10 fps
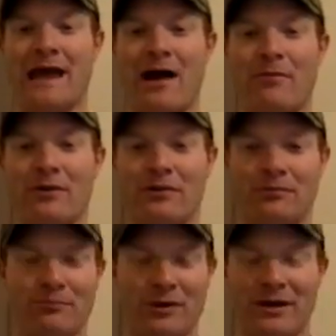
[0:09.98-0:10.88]
cowbell,
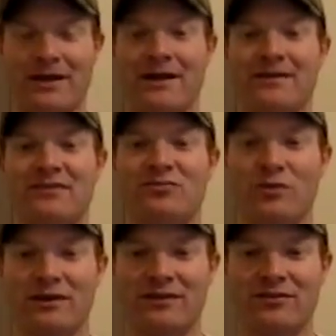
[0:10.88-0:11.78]
but I just
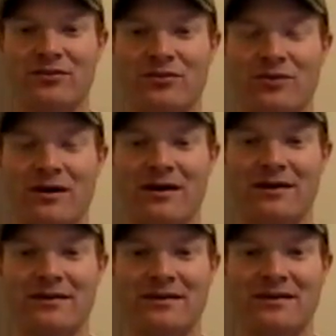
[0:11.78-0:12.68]
wanted
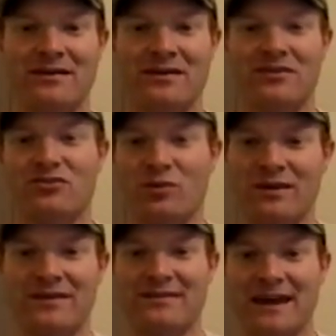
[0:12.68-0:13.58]

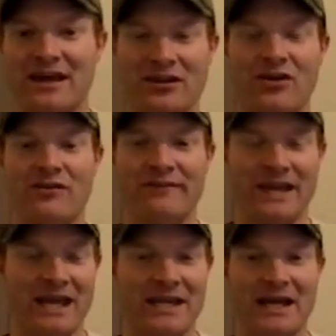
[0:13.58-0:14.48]
to say hello,
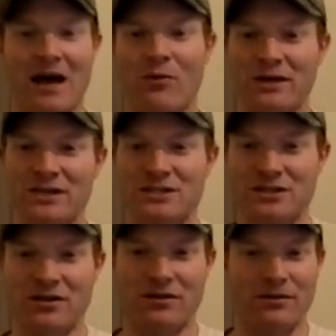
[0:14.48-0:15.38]
and I wanted to
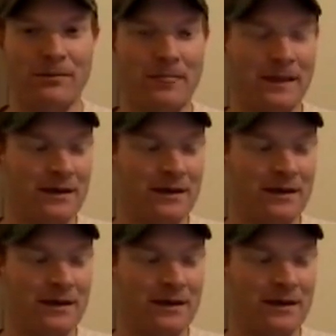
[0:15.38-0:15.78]
show you